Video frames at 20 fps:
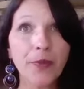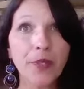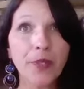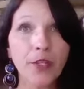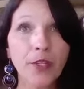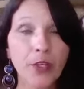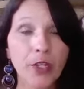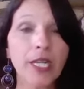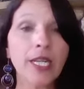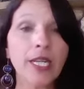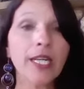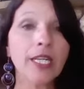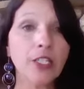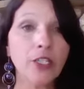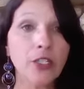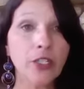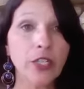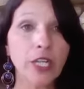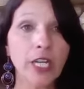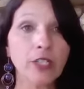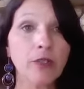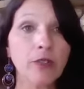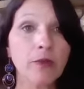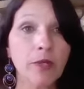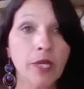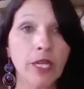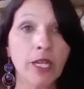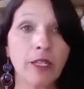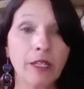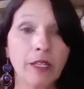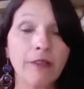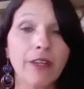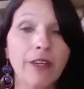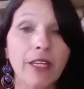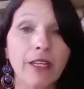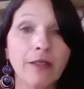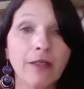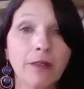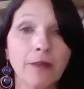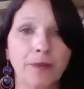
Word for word: You're going to get your checks from Young Living.